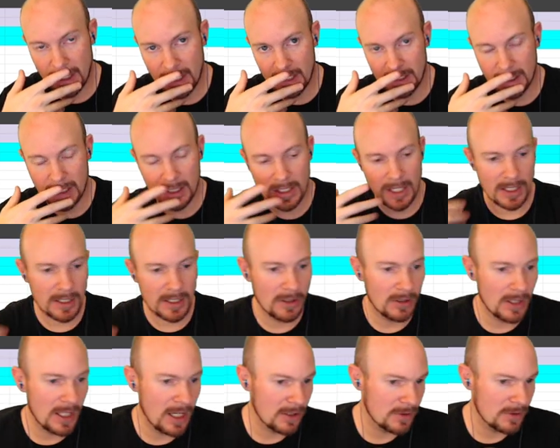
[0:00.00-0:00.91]
and cannot
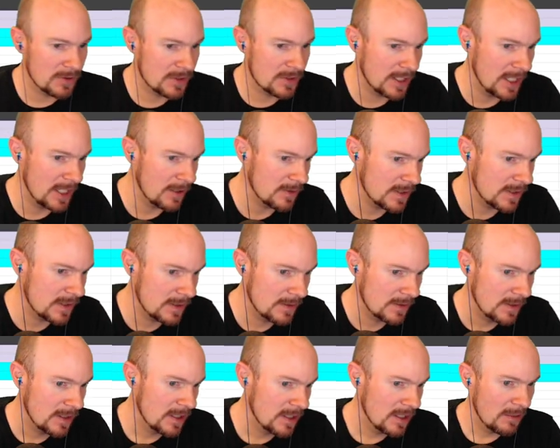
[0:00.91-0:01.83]
kill auto
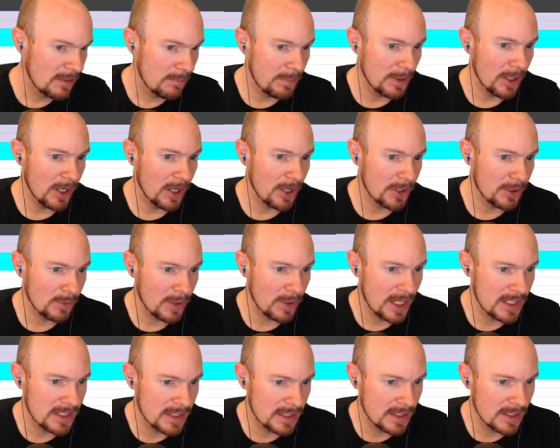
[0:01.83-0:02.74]
scouts, but
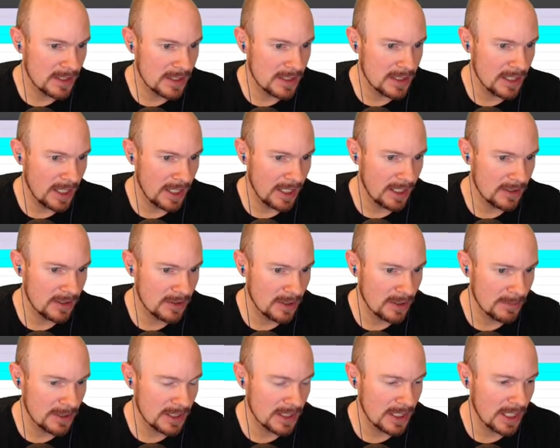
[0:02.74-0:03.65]
otherwise is insane.
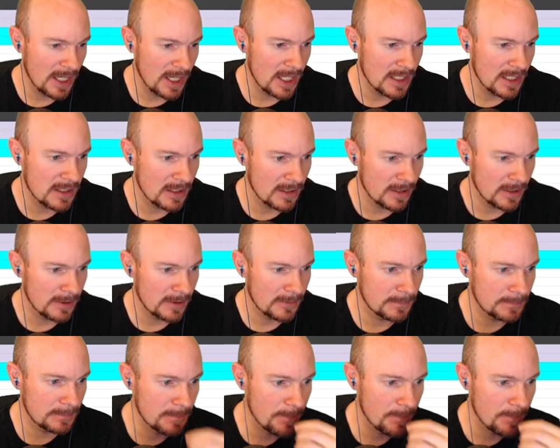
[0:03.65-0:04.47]
So I'm gonna say A tier.